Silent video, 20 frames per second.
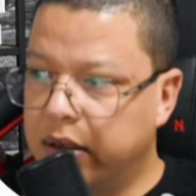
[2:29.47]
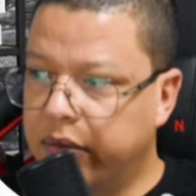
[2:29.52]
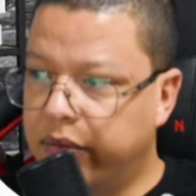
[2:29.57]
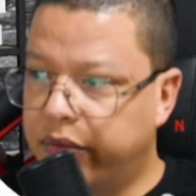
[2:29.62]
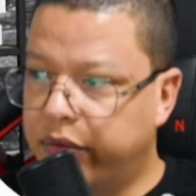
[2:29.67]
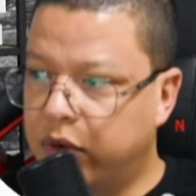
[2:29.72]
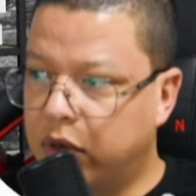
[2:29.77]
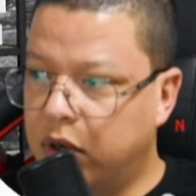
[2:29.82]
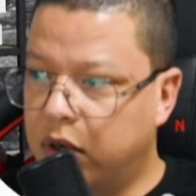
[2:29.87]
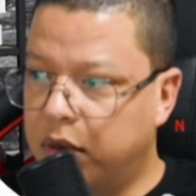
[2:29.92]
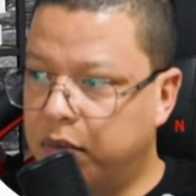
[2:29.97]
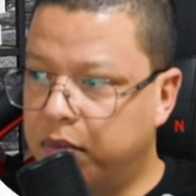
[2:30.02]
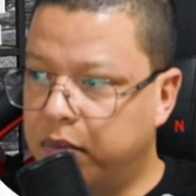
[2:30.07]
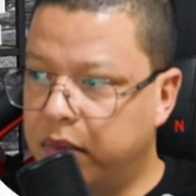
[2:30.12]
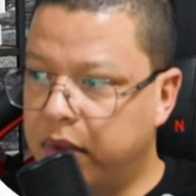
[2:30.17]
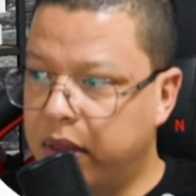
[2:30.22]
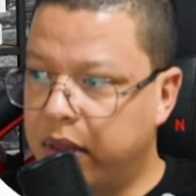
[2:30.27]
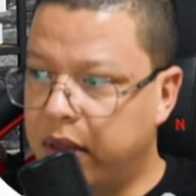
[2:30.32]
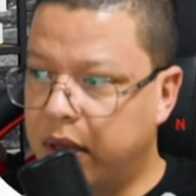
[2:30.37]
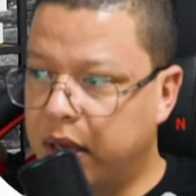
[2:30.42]

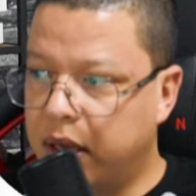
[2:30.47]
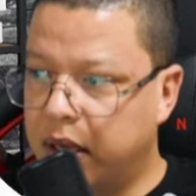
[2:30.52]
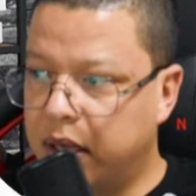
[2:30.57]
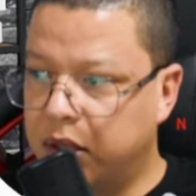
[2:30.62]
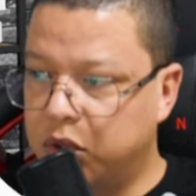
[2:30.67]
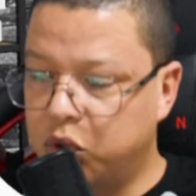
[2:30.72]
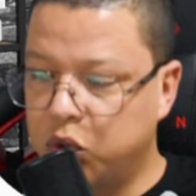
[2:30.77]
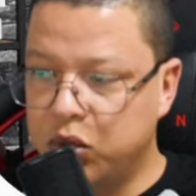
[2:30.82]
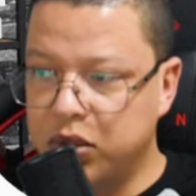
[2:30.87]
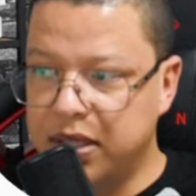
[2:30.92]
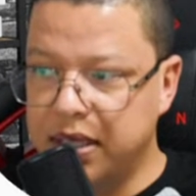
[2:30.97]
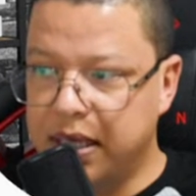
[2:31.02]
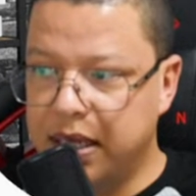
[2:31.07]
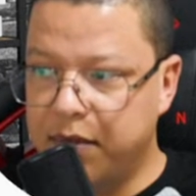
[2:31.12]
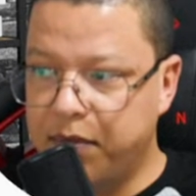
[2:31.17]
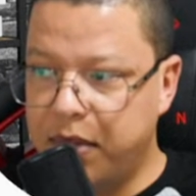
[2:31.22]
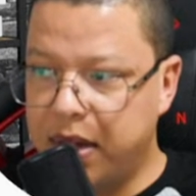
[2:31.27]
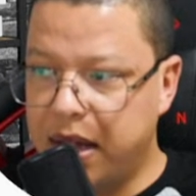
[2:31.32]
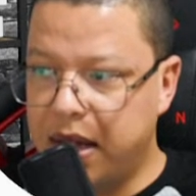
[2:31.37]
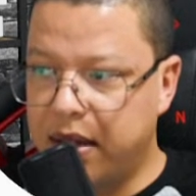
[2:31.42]
from the choosing
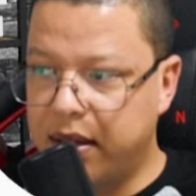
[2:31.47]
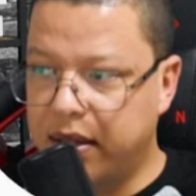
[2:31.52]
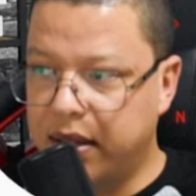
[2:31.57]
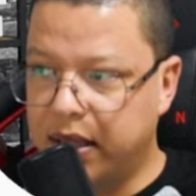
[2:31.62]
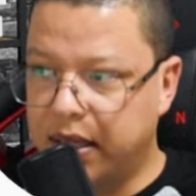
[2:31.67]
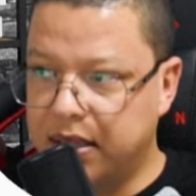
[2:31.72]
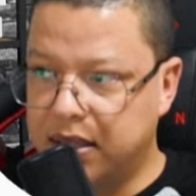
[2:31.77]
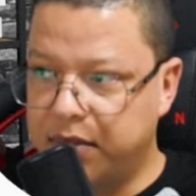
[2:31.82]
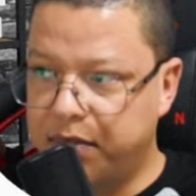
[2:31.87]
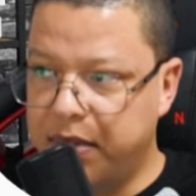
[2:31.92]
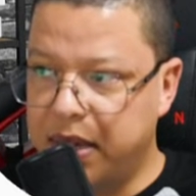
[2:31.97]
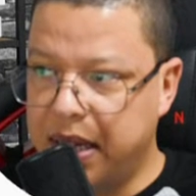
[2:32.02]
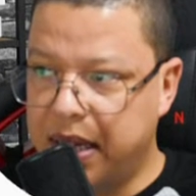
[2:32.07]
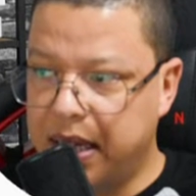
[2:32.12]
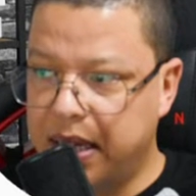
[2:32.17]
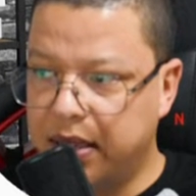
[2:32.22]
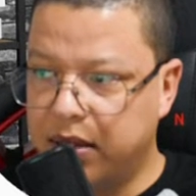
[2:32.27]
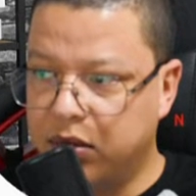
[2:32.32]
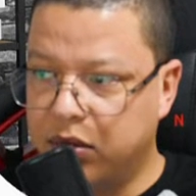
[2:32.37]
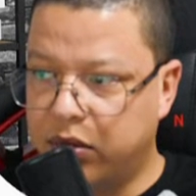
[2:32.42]
a path as a
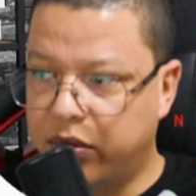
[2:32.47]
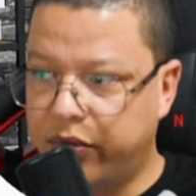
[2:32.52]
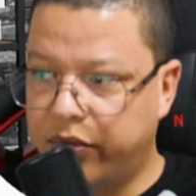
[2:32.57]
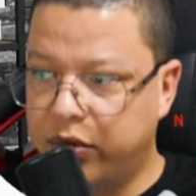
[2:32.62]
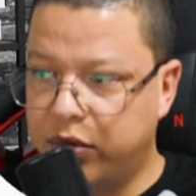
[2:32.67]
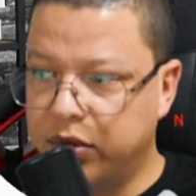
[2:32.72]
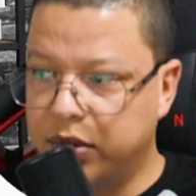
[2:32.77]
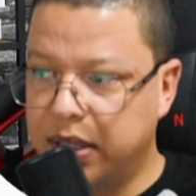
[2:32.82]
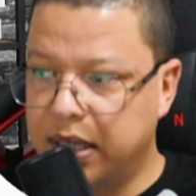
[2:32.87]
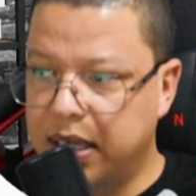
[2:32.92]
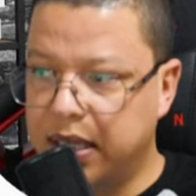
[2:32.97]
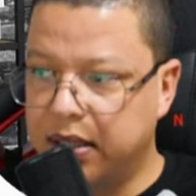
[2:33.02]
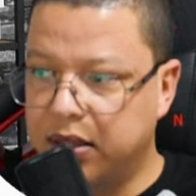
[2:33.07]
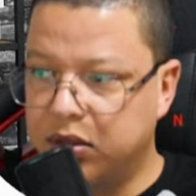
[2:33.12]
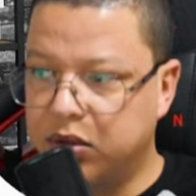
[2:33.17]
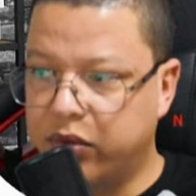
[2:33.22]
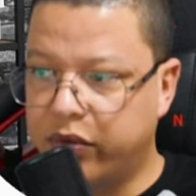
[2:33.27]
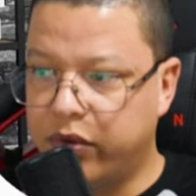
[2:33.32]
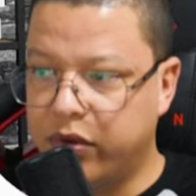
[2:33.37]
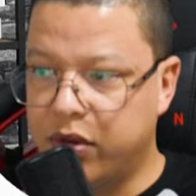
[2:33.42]
backend or a front end.
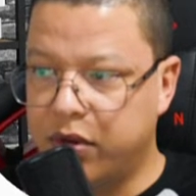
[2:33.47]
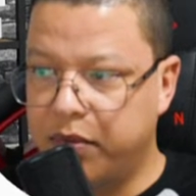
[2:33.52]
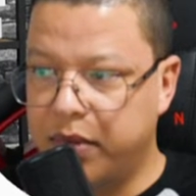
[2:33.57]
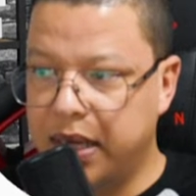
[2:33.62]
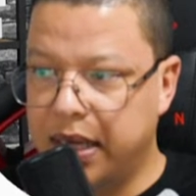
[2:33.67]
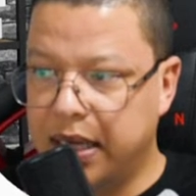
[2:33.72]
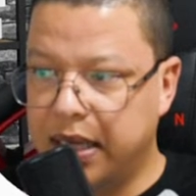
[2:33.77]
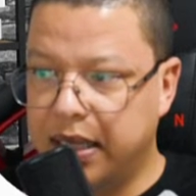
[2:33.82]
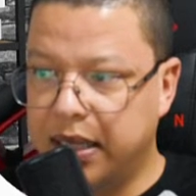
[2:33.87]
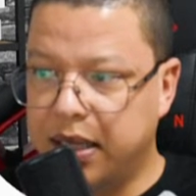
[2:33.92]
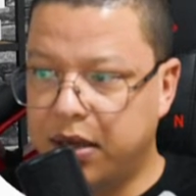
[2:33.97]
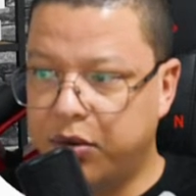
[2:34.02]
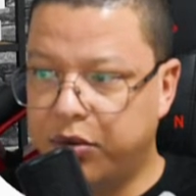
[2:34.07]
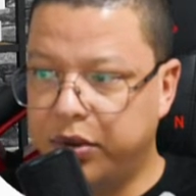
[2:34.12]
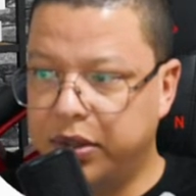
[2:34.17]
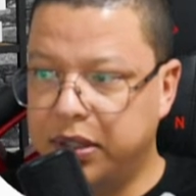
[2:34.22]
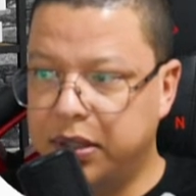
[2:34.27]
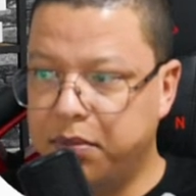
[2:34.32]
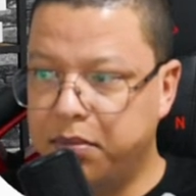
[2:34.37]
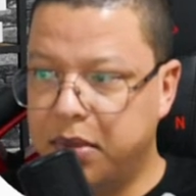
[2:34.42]
So for the backend, I
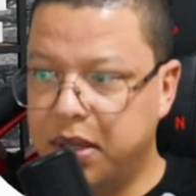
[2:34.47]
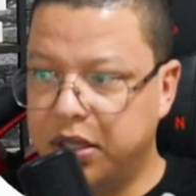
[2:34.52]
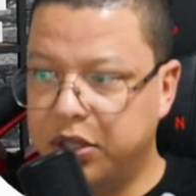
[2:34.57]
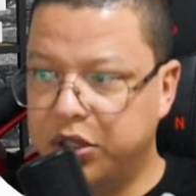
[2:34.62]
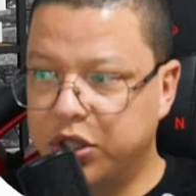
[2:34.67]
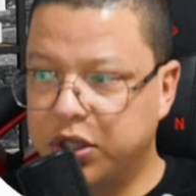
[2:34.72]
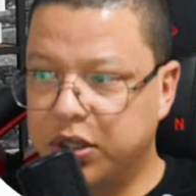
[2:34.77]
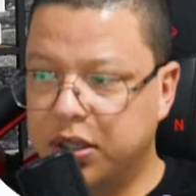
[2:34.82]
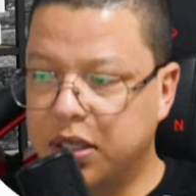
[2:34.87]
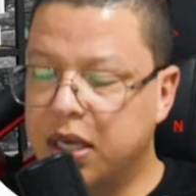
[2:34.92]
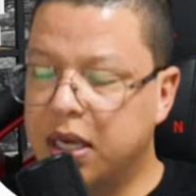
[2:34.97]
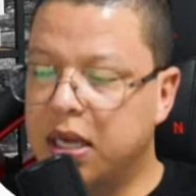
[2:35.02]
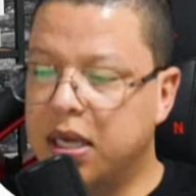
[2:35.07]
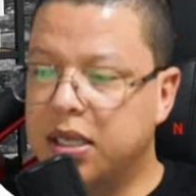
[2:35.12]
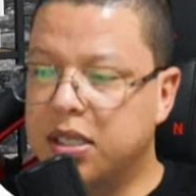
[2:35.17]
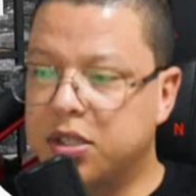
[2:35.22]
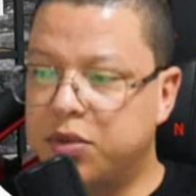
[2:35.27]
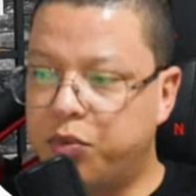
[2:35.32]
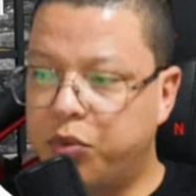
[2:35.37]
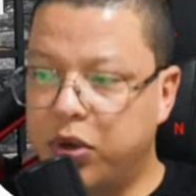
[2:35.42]
already mentioned
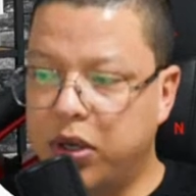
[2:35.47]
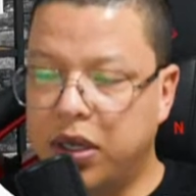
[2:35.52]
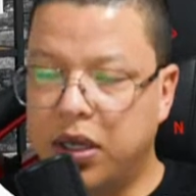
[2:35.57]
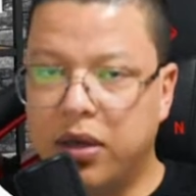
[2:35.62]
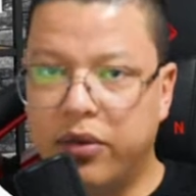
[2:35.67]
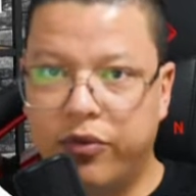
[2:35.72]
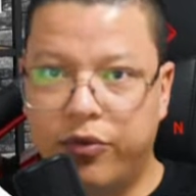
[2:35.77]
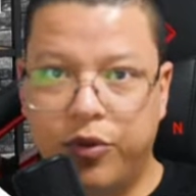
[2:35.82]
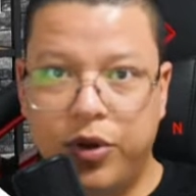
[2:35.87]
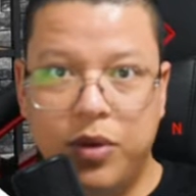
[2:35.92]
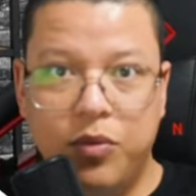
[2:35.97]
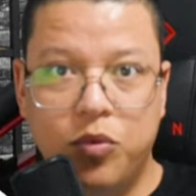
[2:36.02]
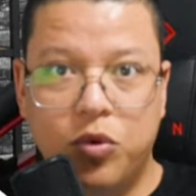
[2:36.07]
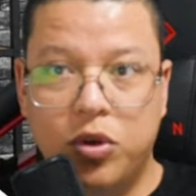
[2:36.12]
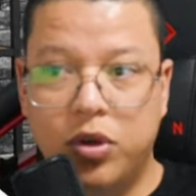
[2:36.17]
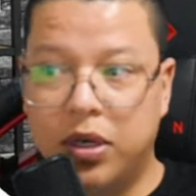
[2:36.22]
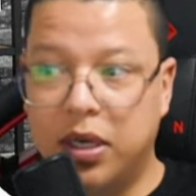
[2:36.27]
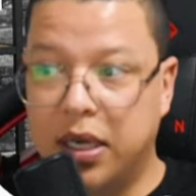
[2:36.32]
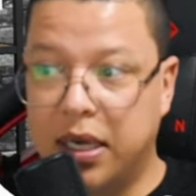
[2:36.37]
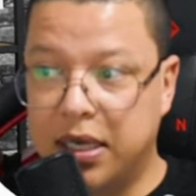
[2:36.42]
Spring
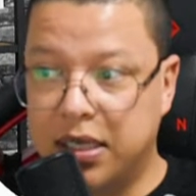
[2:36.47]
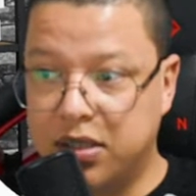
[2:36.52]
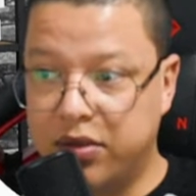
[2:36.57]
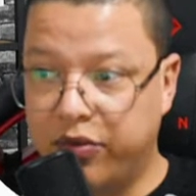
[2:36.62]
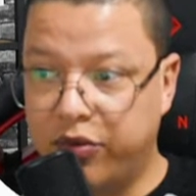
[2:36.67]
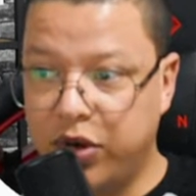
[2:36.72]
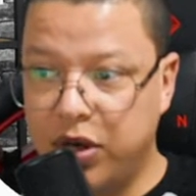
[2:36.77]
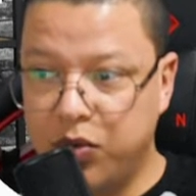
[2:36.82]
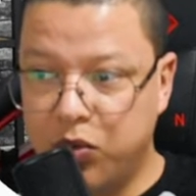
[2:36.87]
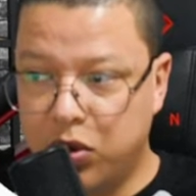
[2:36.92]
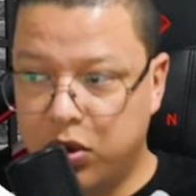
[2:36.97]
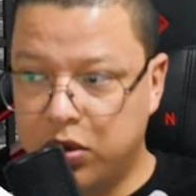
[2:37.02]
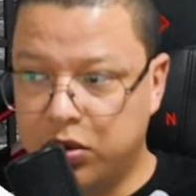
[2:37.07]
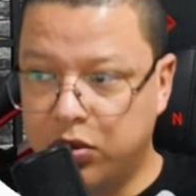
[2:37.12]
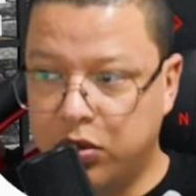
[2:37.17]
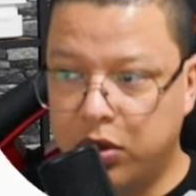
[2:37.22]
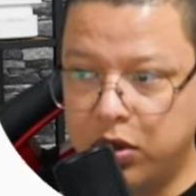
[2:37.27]
Framework as a framework